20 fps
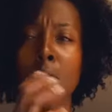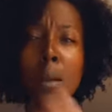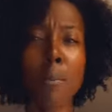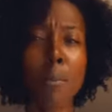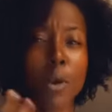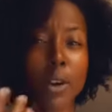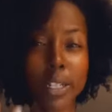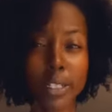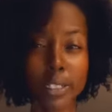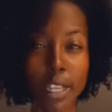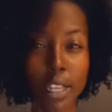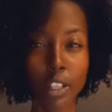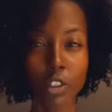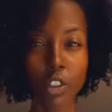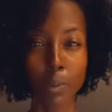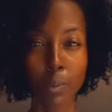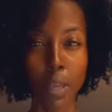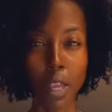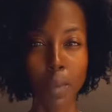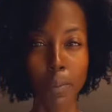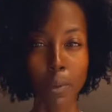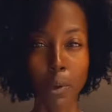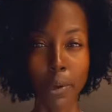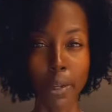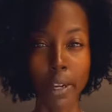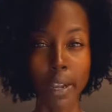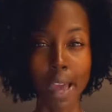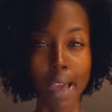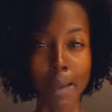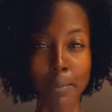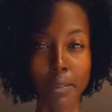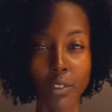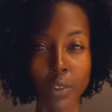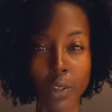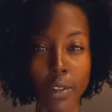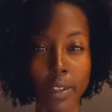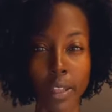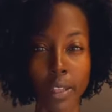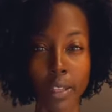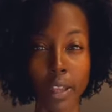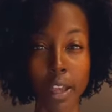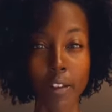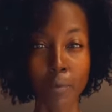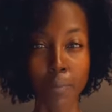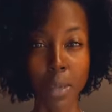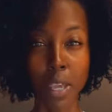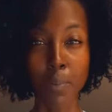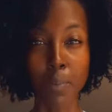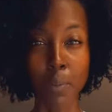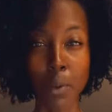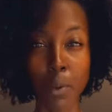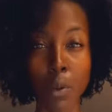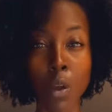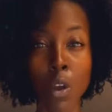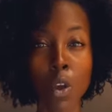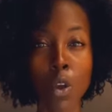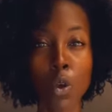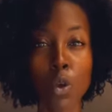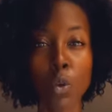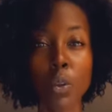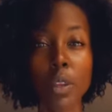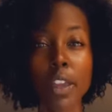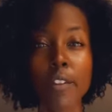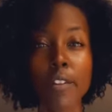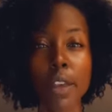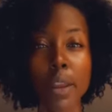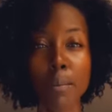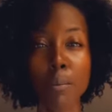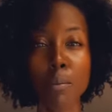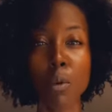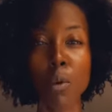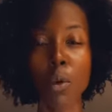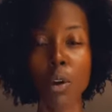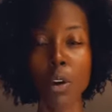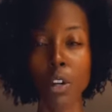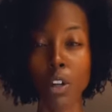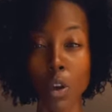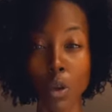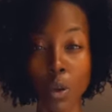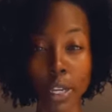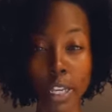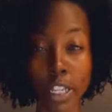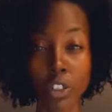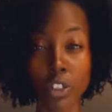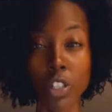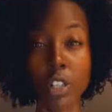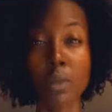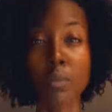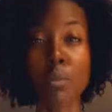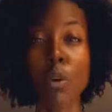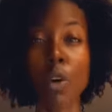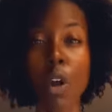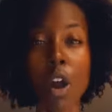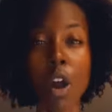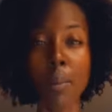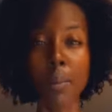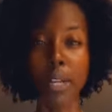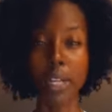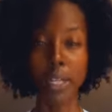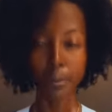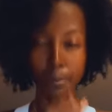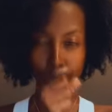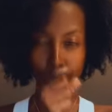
more intelligent people in an atmosphere that, of people who live in more cohesion and more harmony.